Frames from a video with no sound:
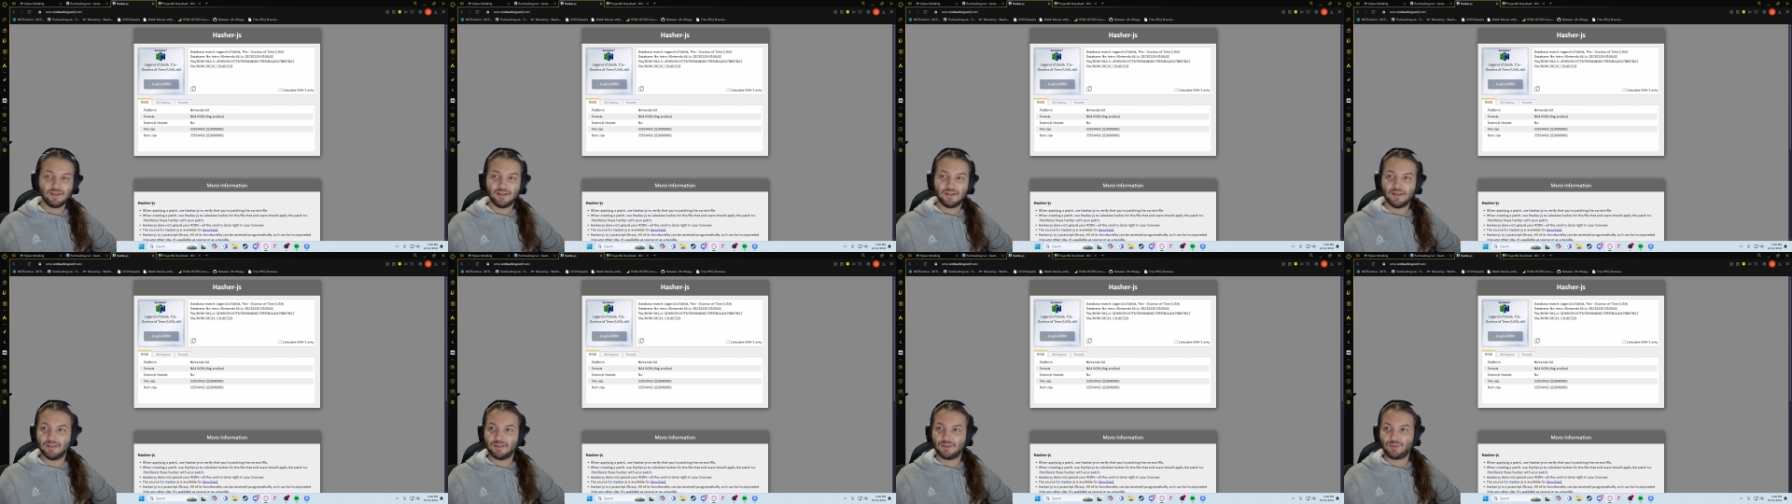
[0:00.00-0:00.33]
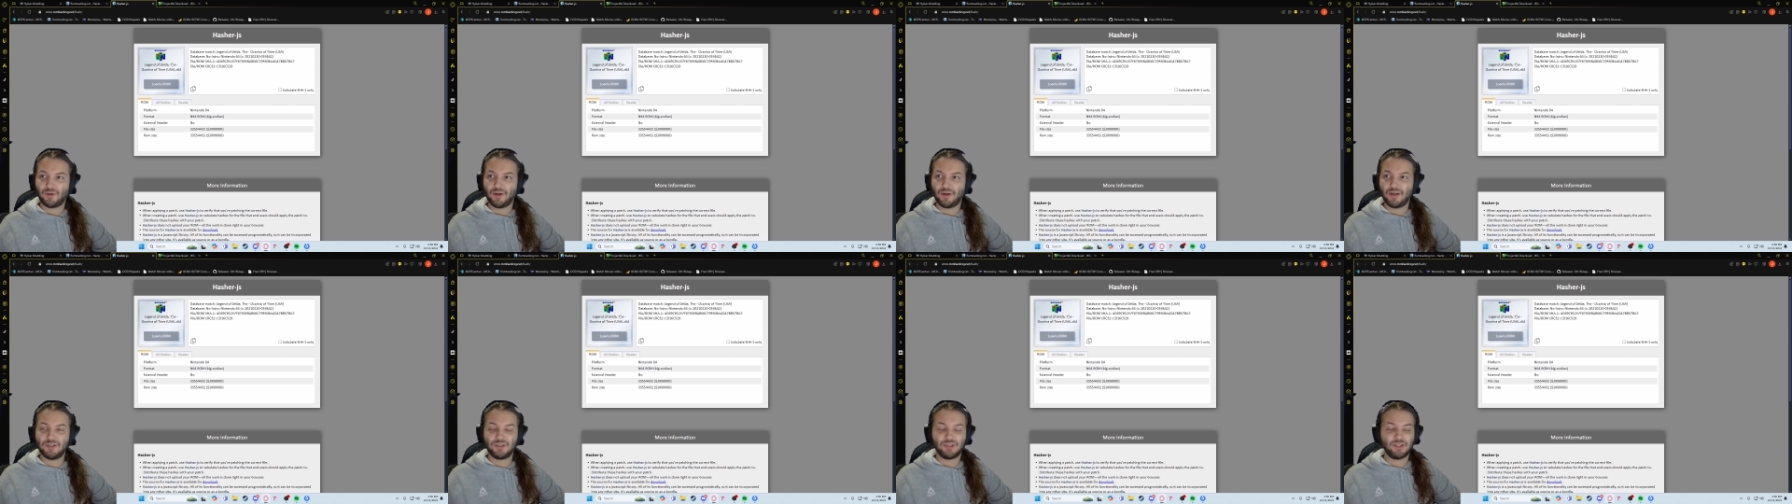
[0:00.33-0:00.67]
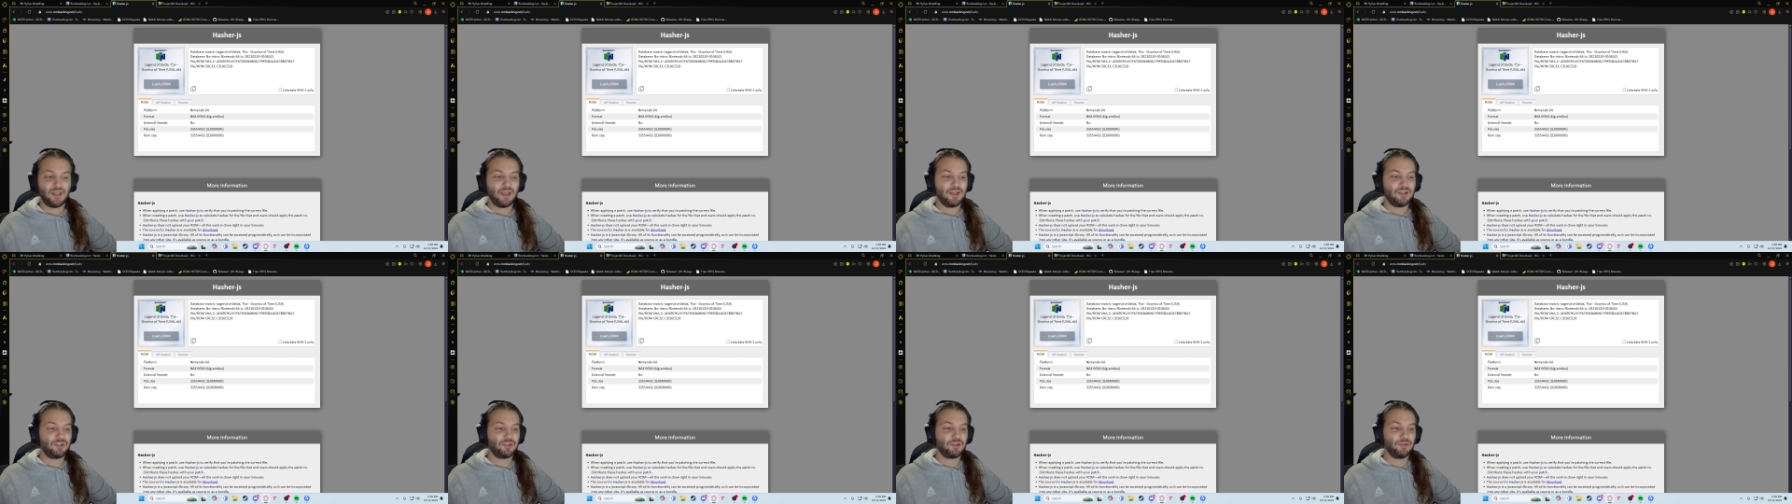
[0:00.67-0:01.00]
is for
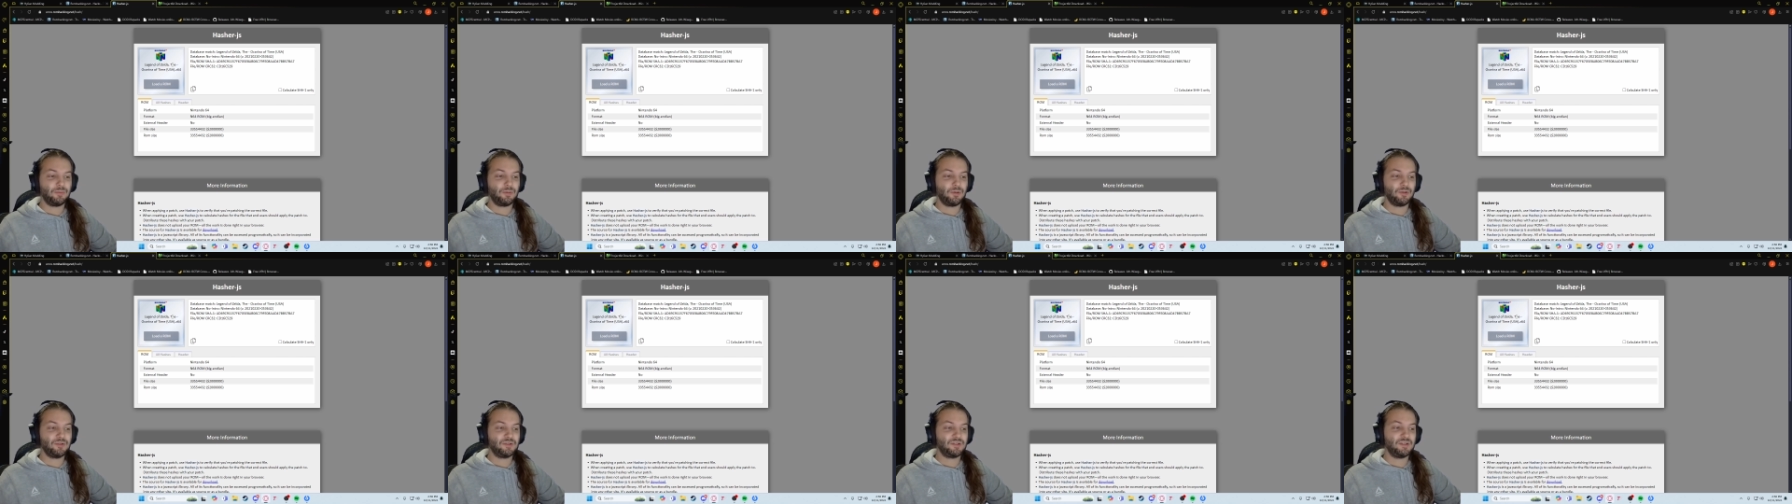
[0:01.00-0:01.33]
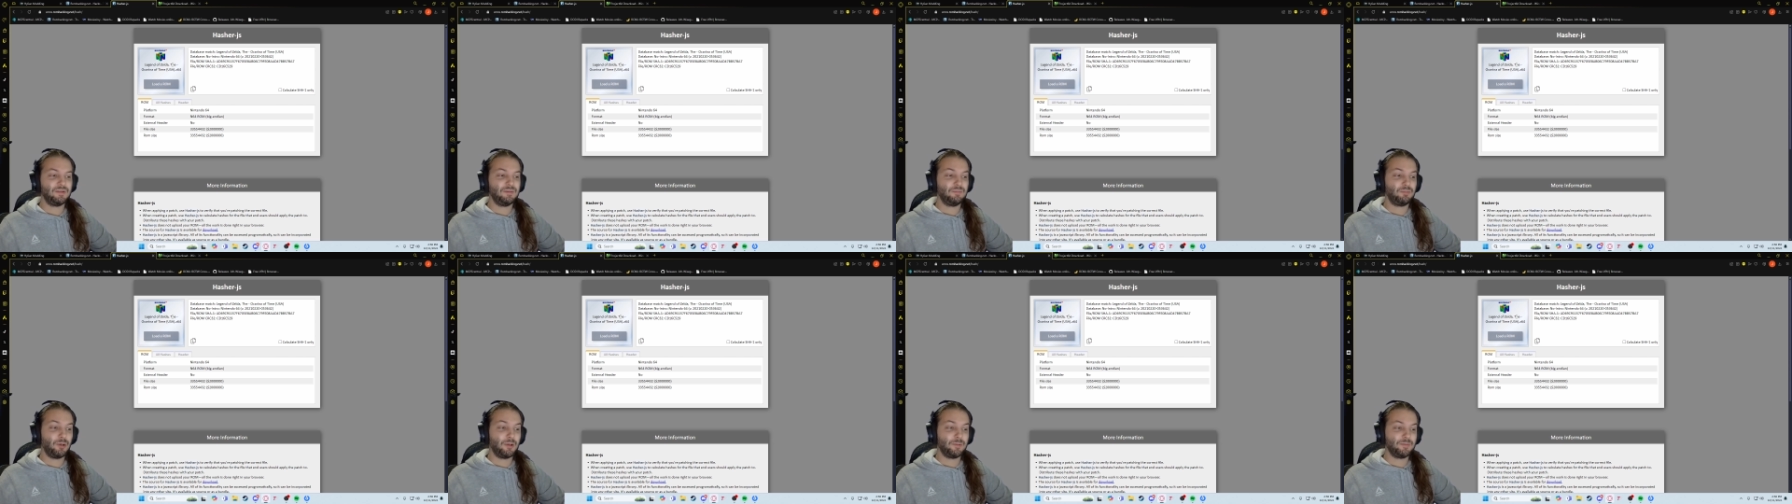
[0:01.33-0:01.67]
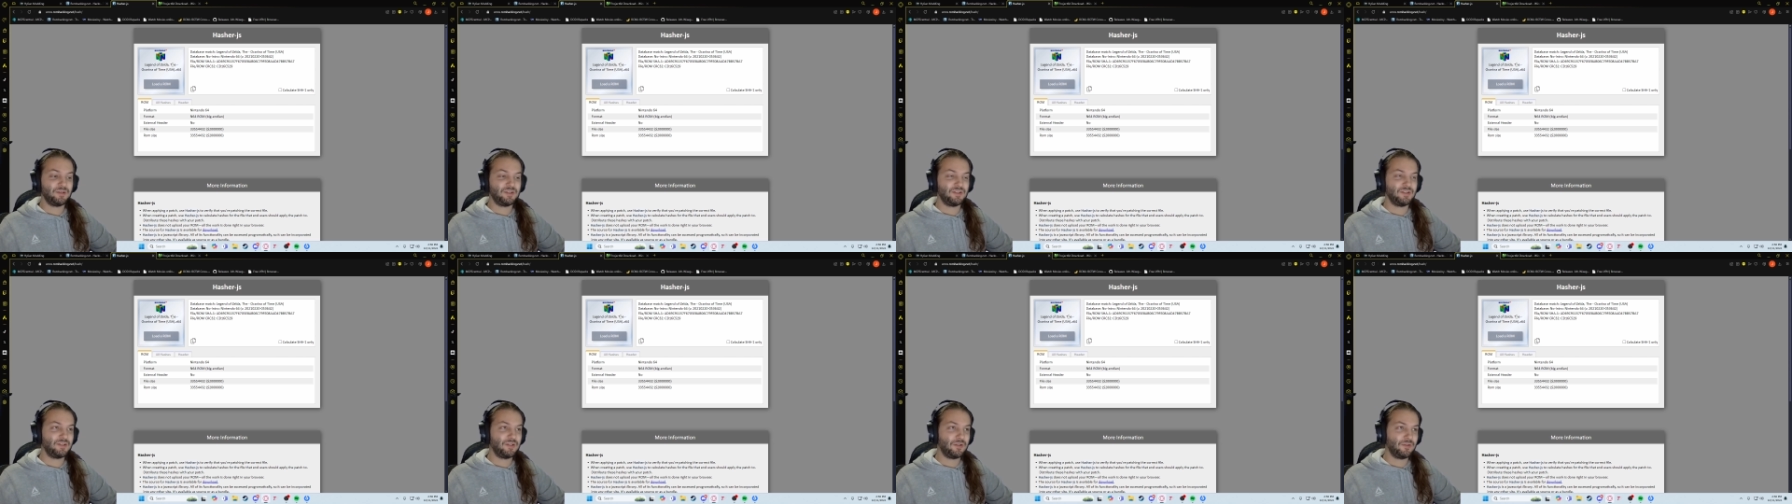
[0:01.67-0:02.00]
educational
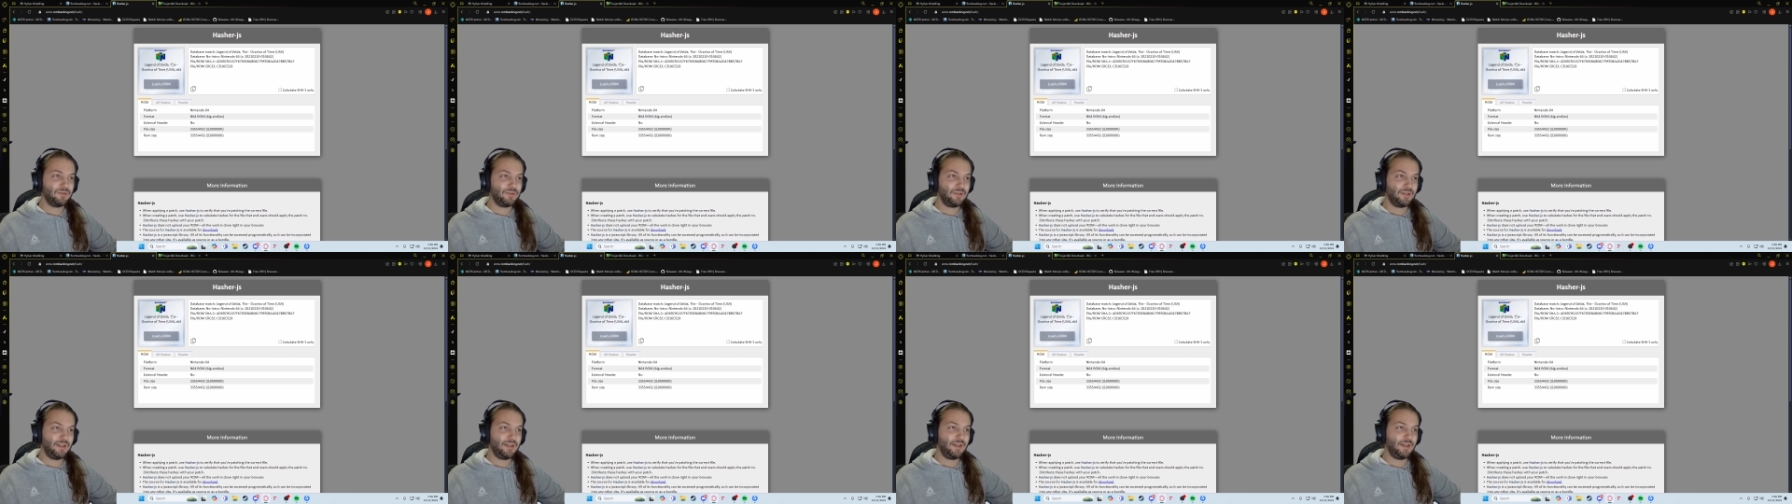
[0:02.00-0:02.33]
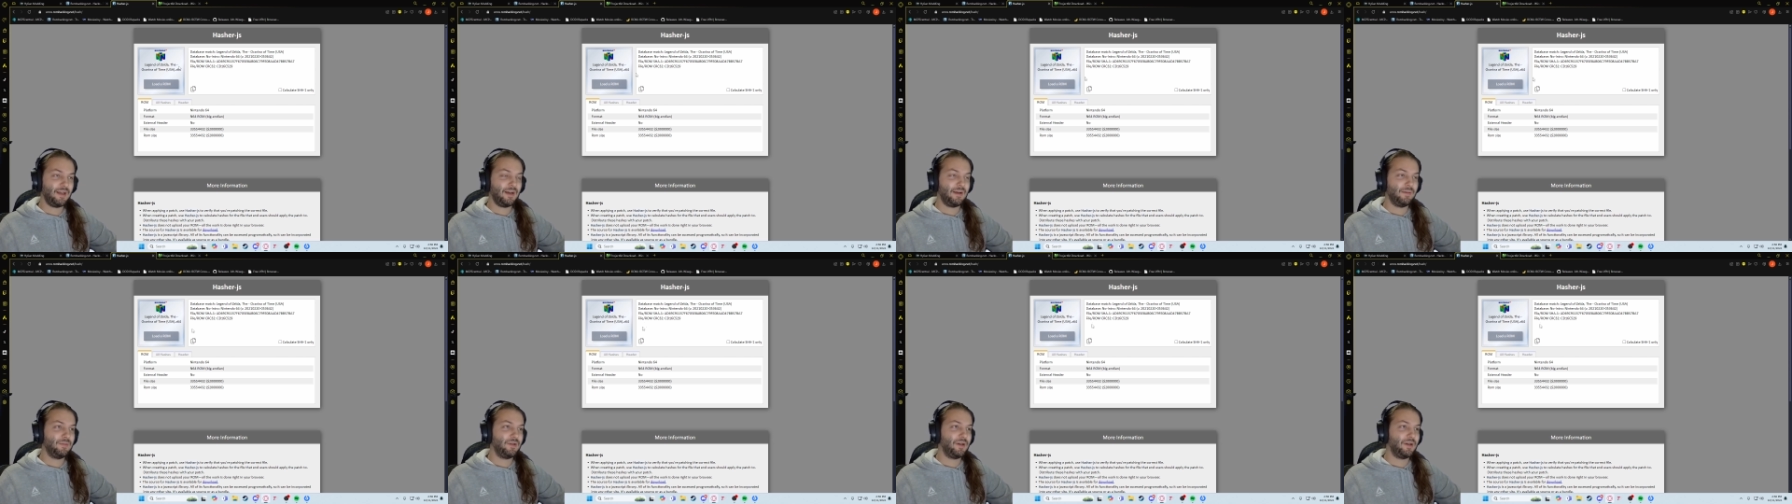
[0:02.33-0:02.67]
purposes only. I'm